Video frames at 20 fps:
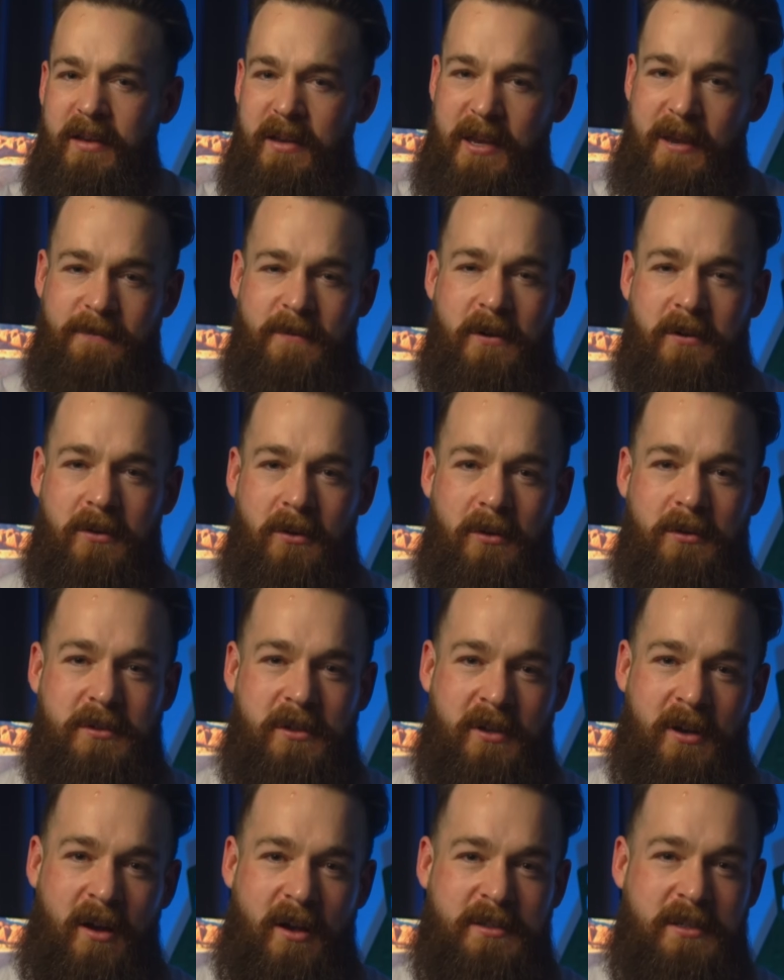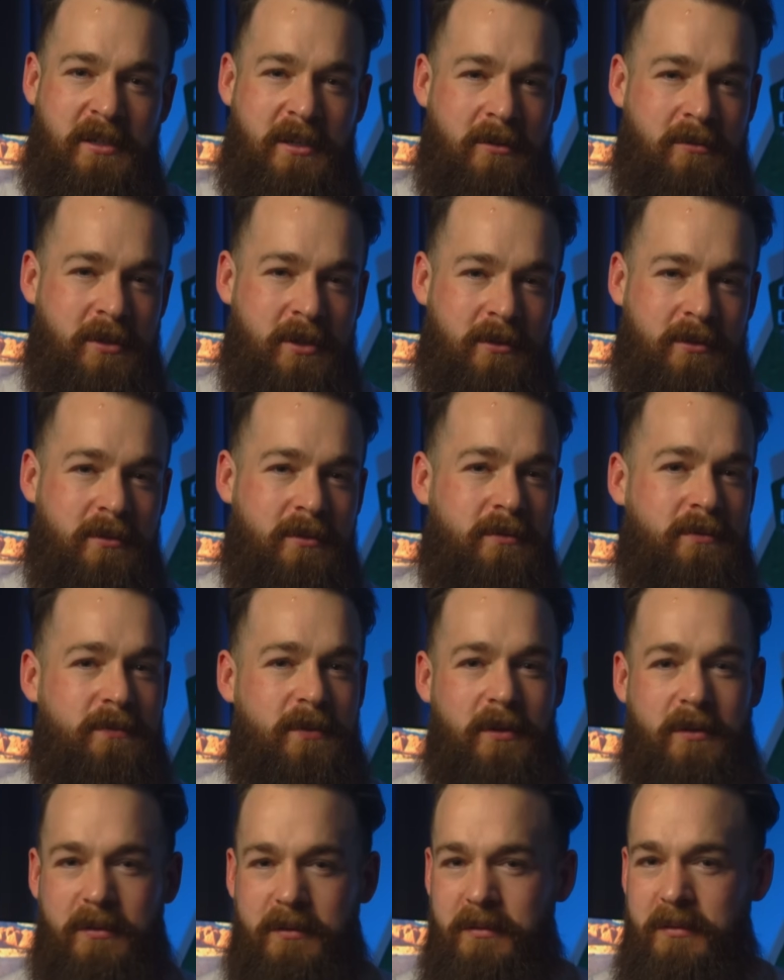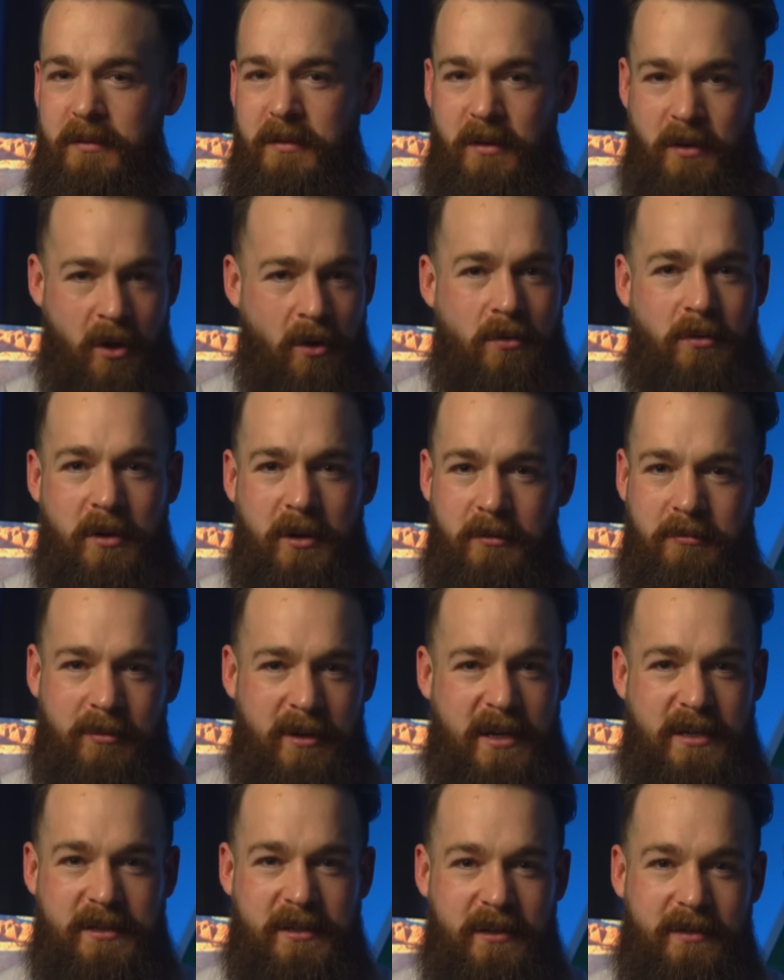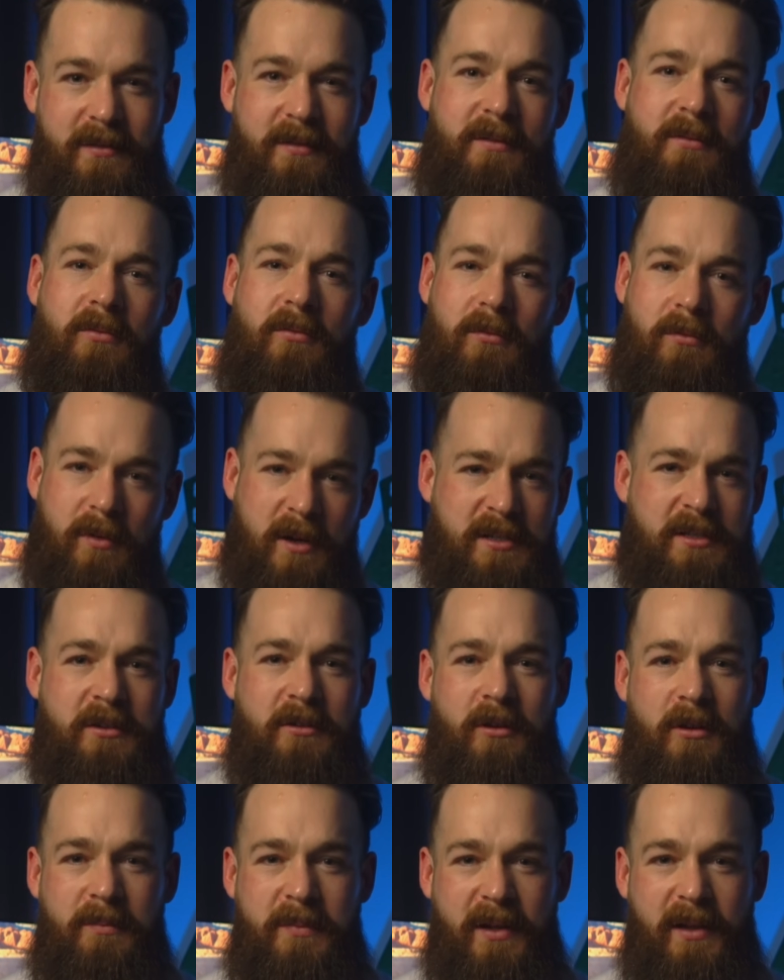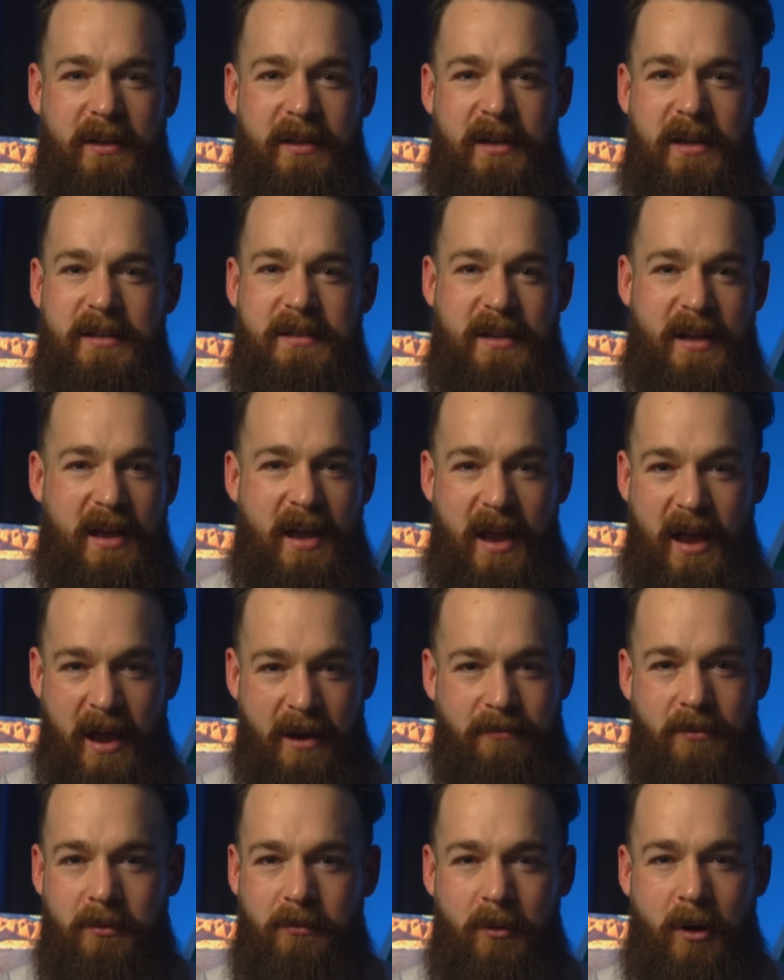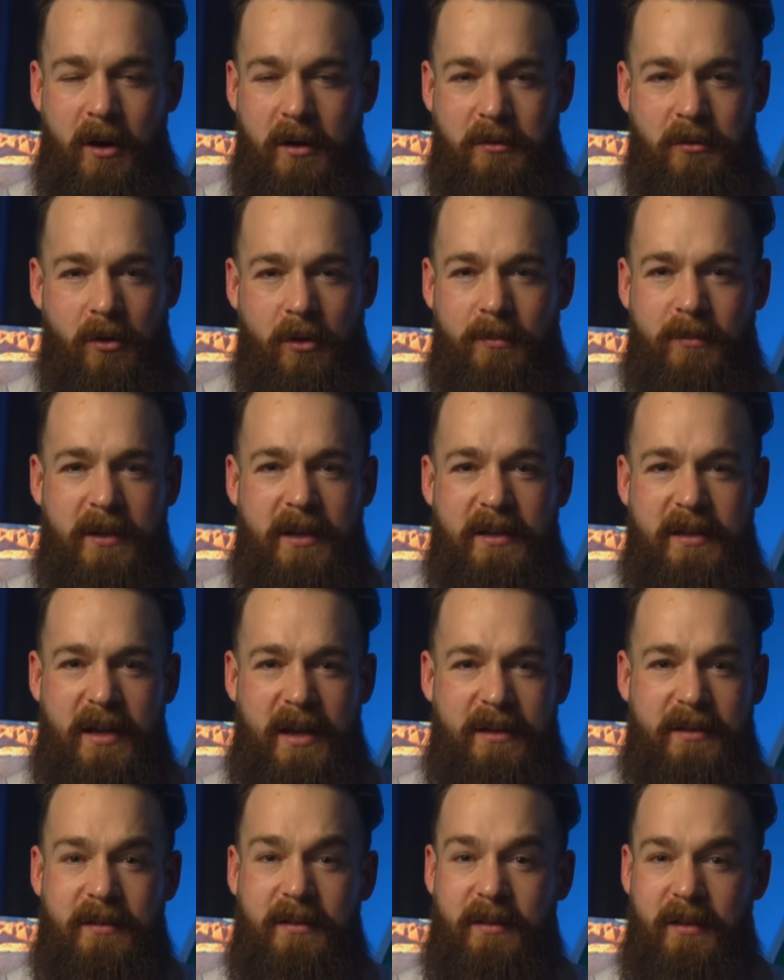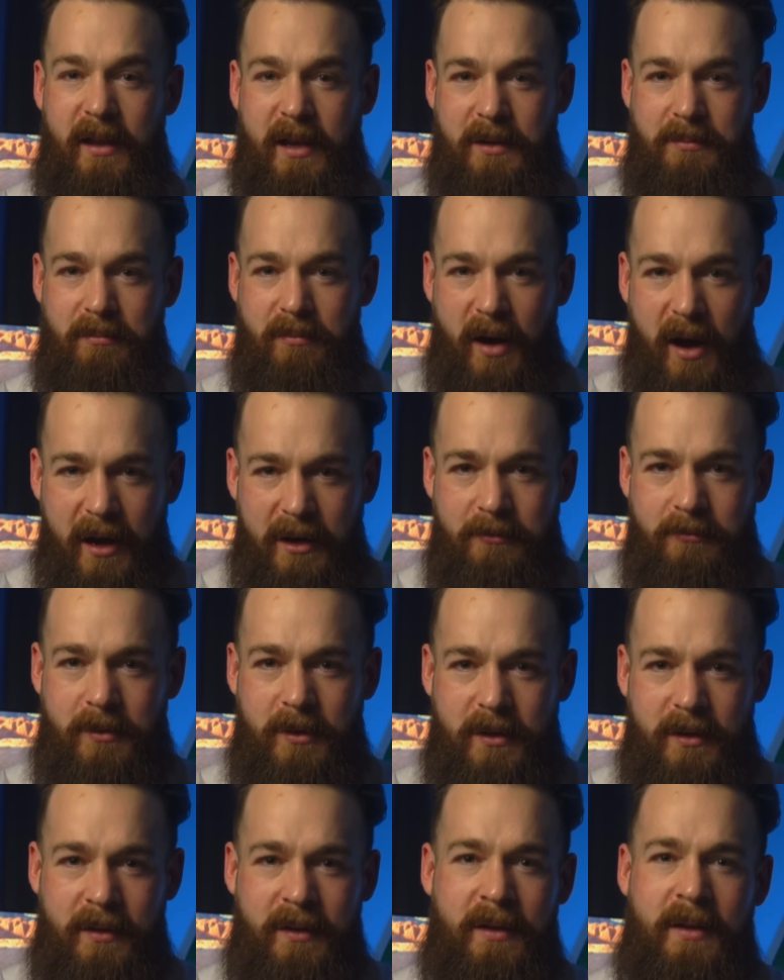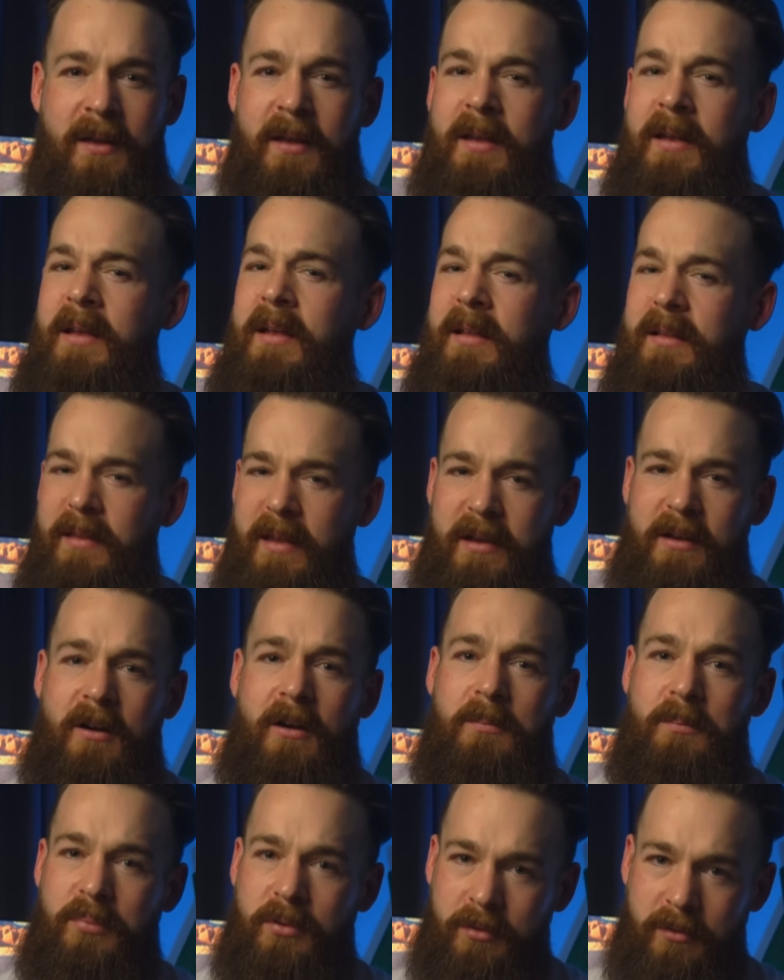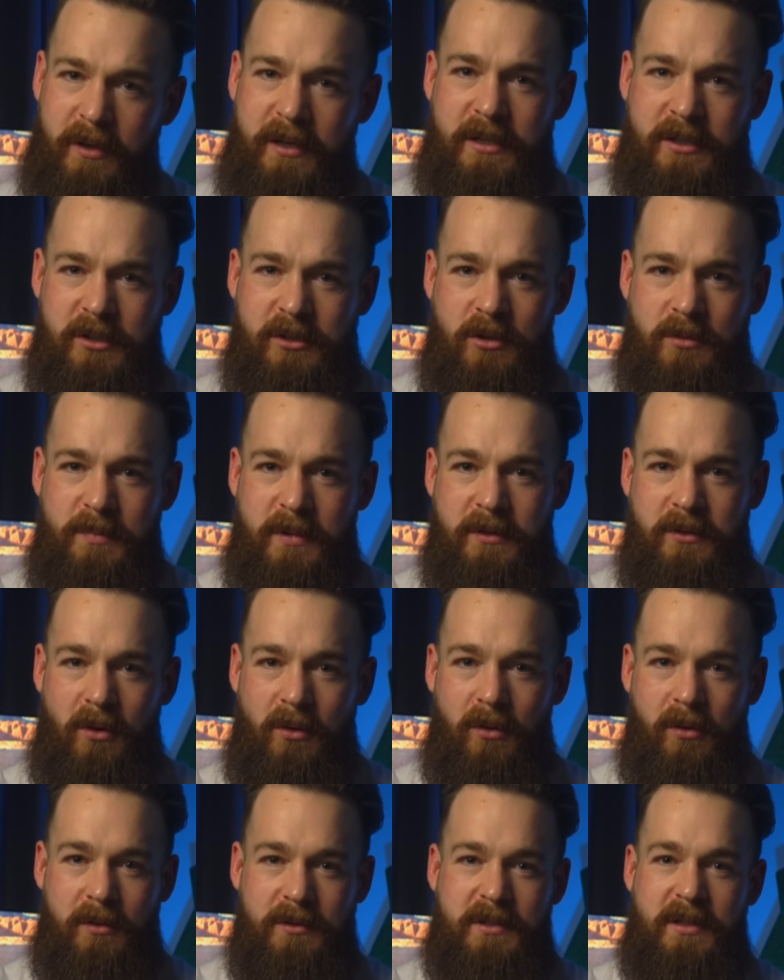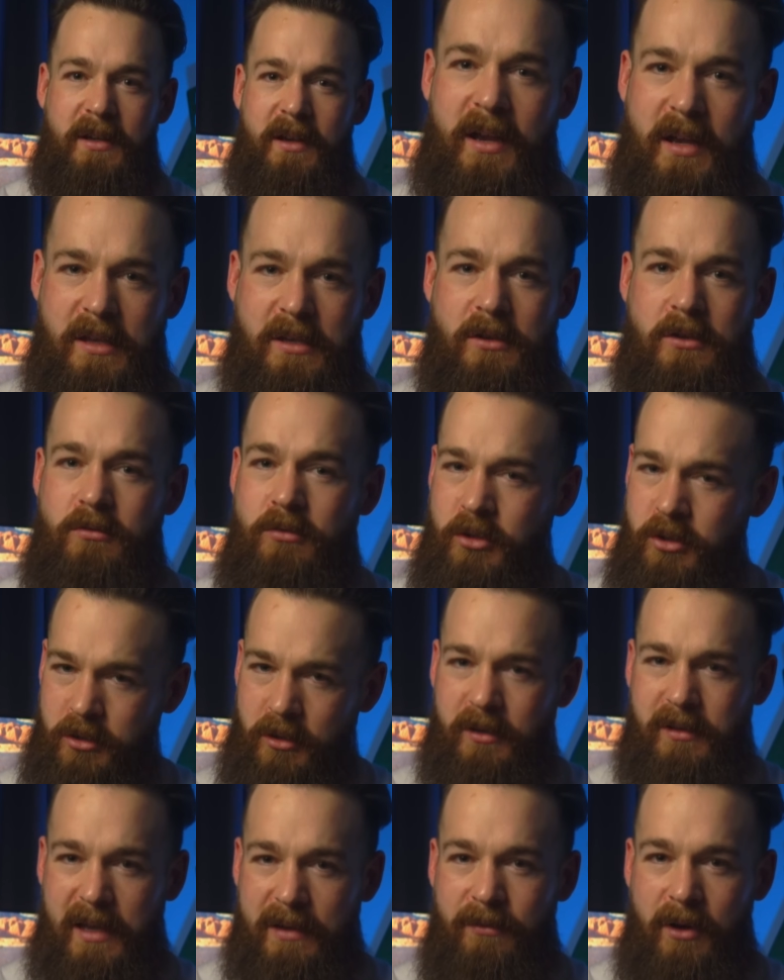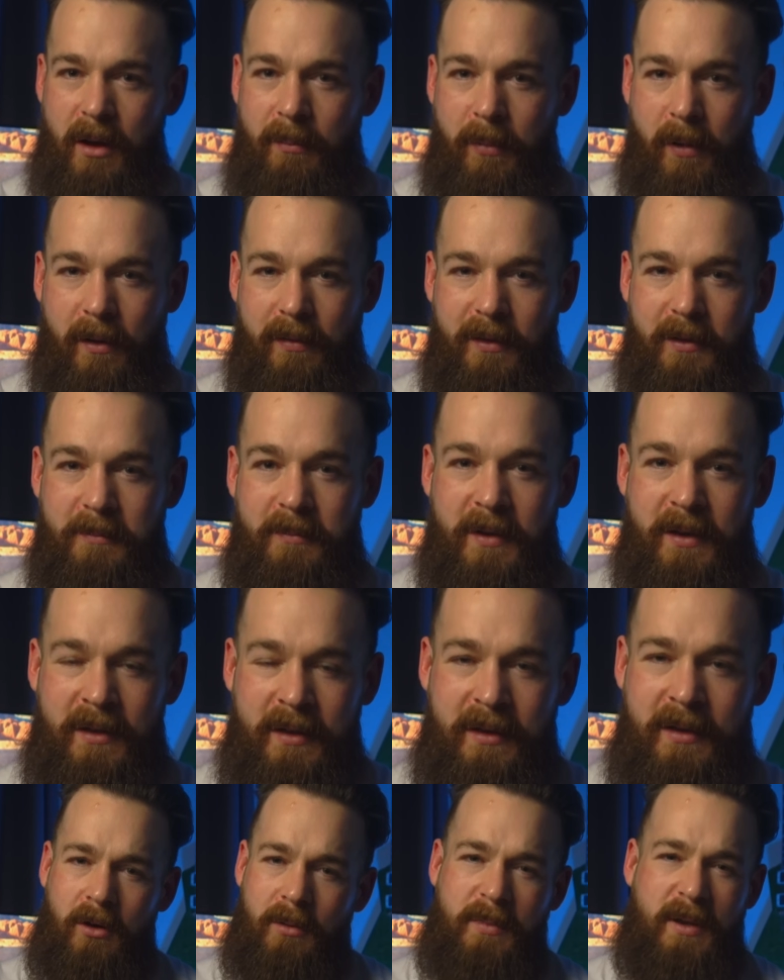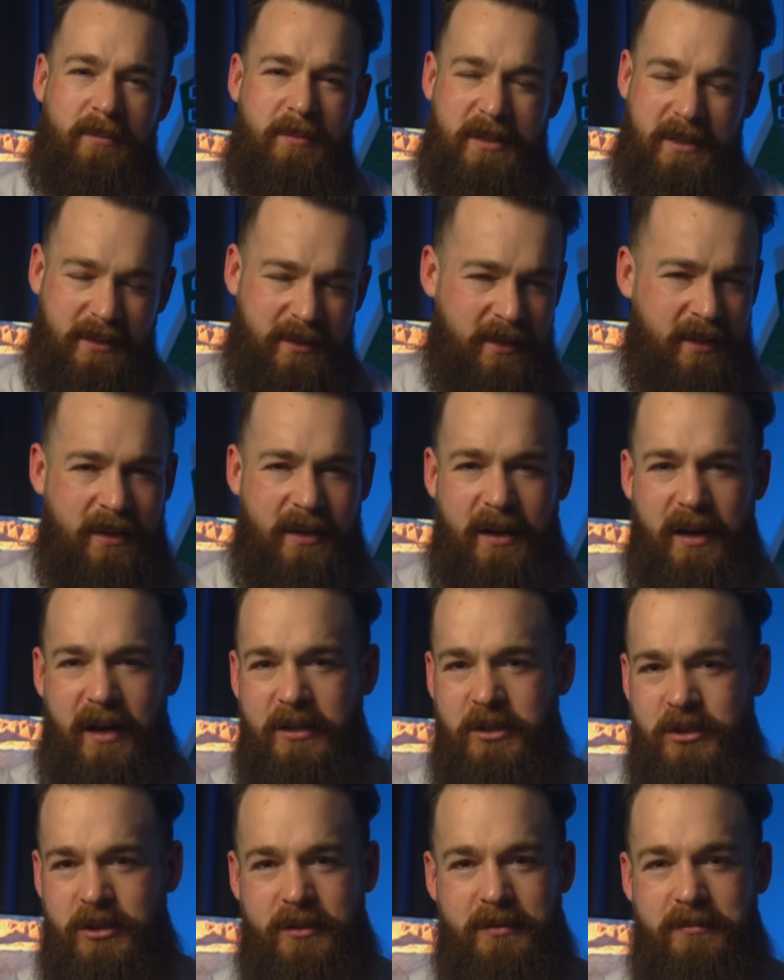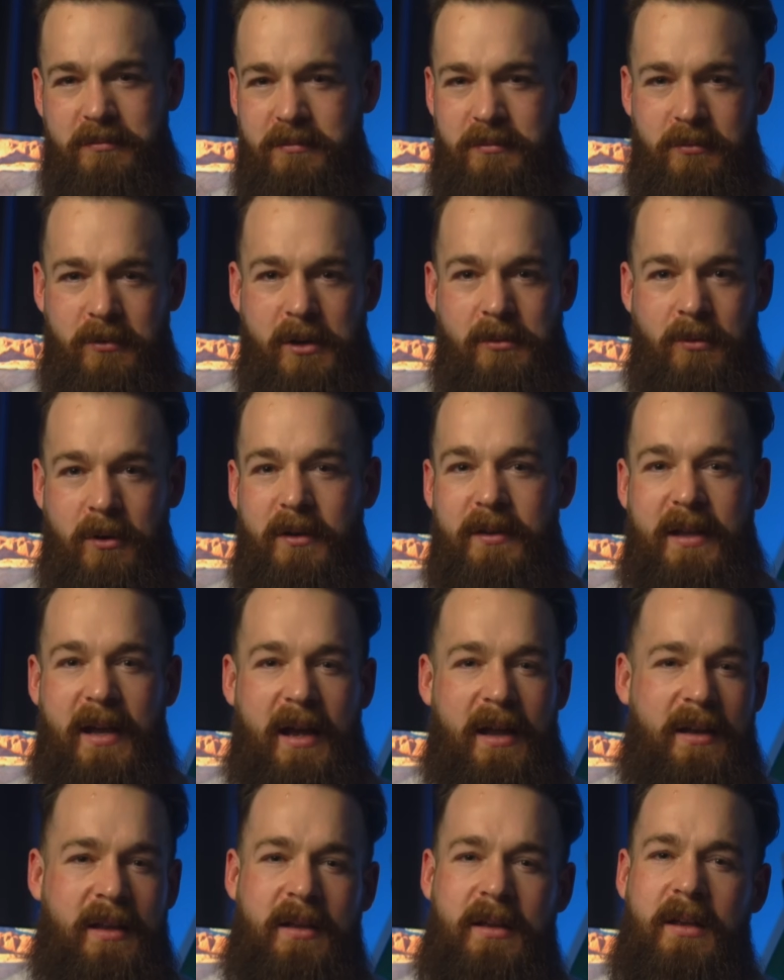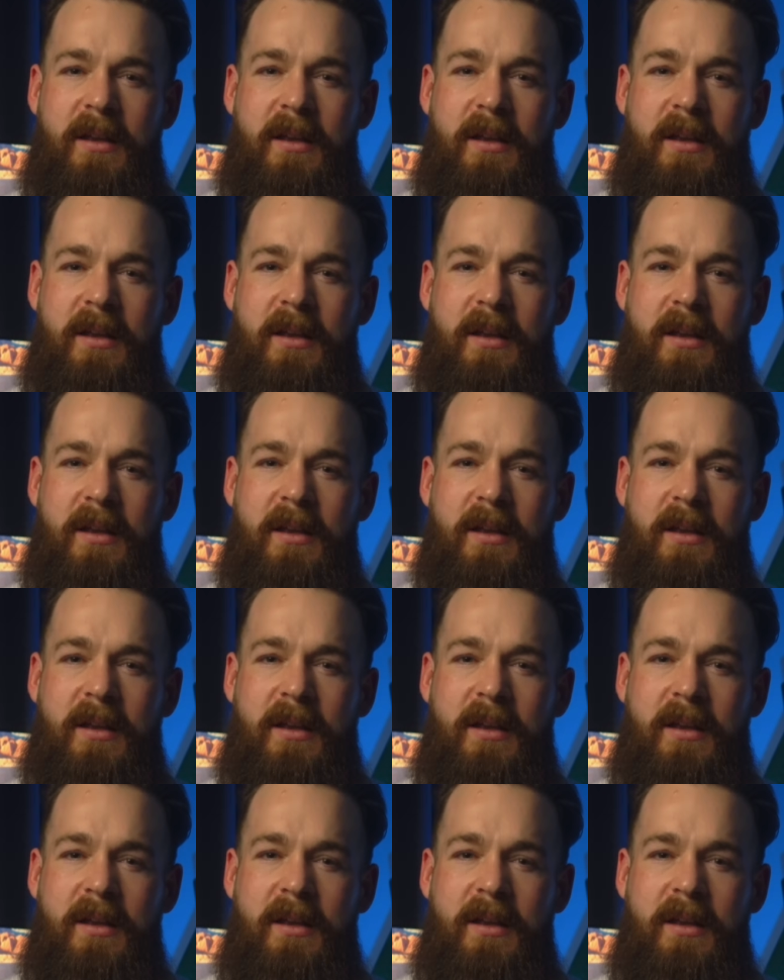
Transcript: If your goals are causing you to, for no good reason, risk your ability to ever walk normally again, like mine were, they are pretty stupid goals and you should give up on them. Or maybe I should reword that.